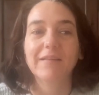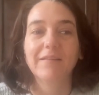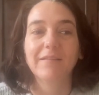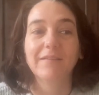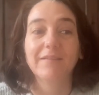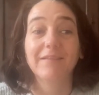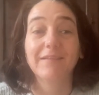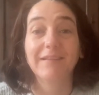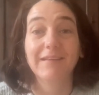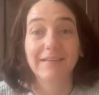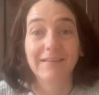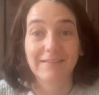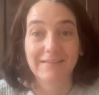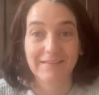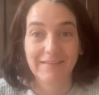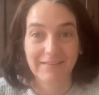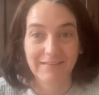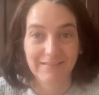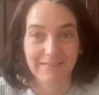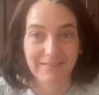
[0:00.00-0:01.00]

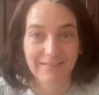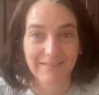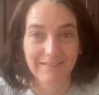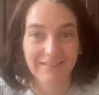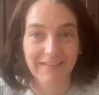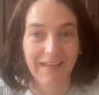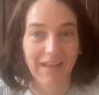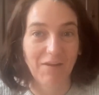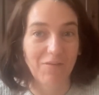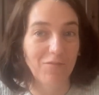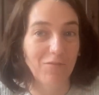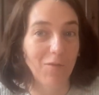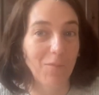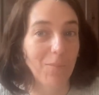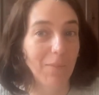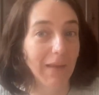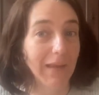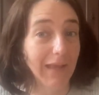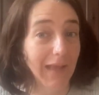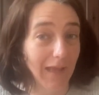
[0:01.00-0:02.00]
deleted it from
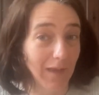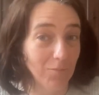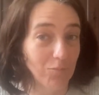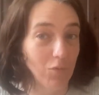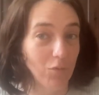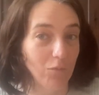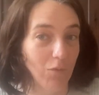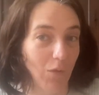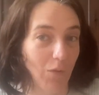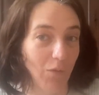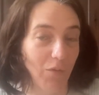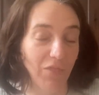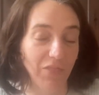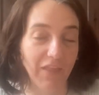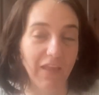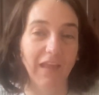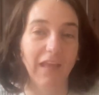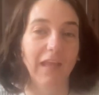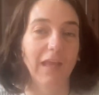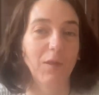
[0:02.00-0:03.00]
my camera roll
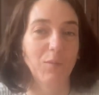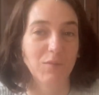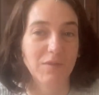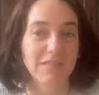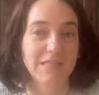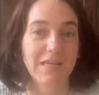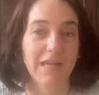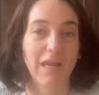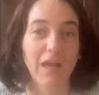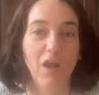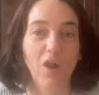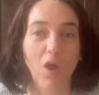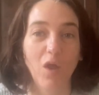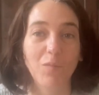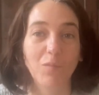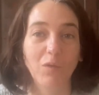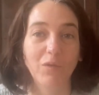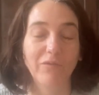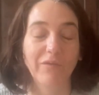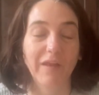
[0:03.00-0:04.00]
thinking it would stay in
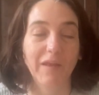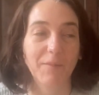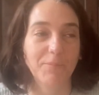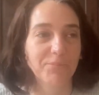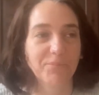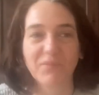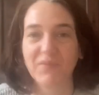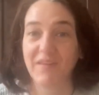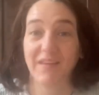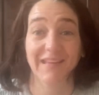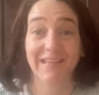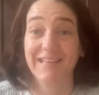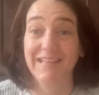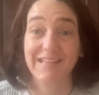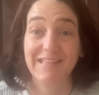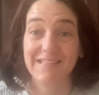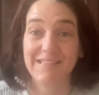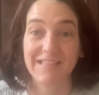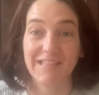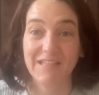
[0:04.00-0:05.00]
iMovie, and
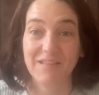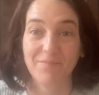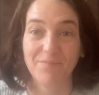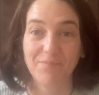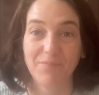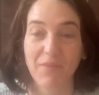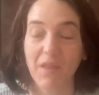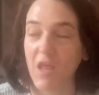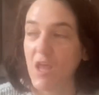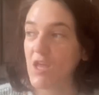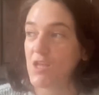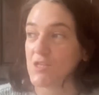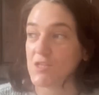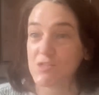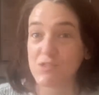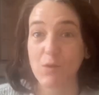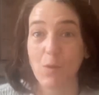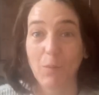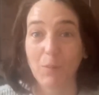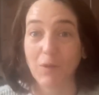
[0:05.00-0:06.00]
it didn't.
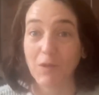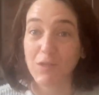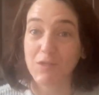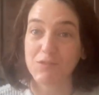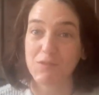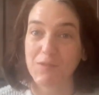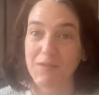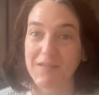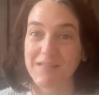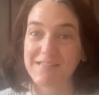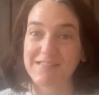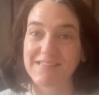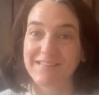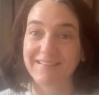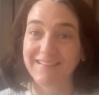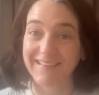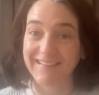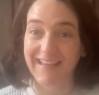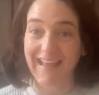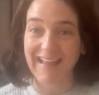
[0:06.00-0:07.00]
So I'm going to do this
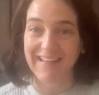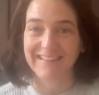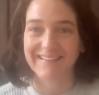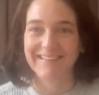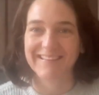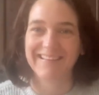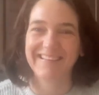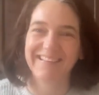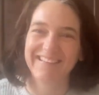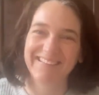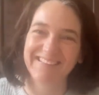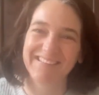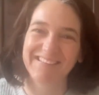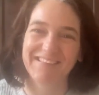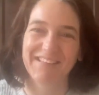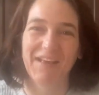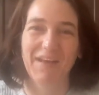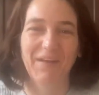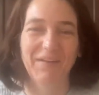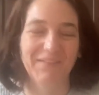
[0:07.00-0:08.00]
again.
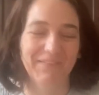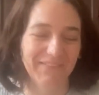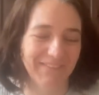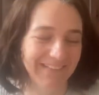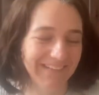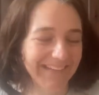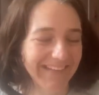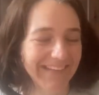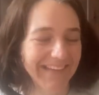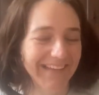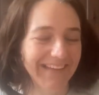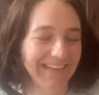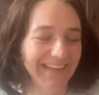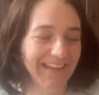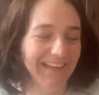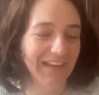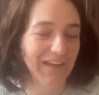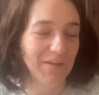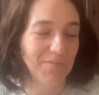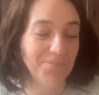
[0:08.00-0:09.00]
So,
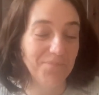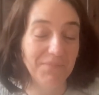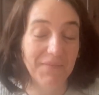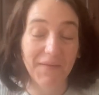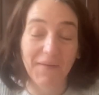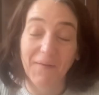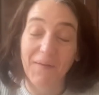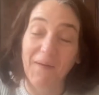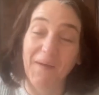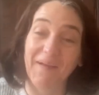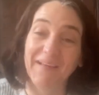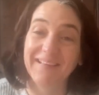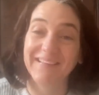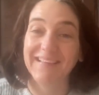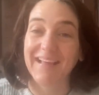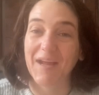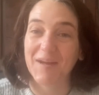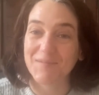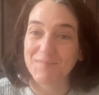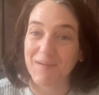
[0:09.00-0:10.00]
hi,
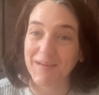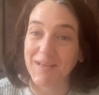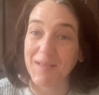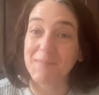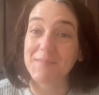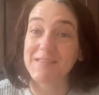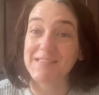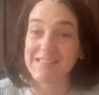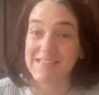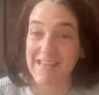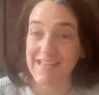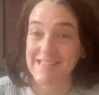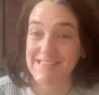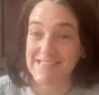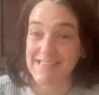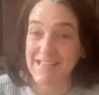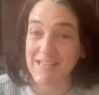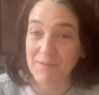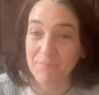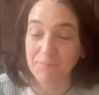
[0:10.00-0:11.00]
my name's
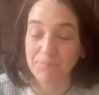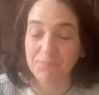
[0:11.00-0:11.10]
Stacey.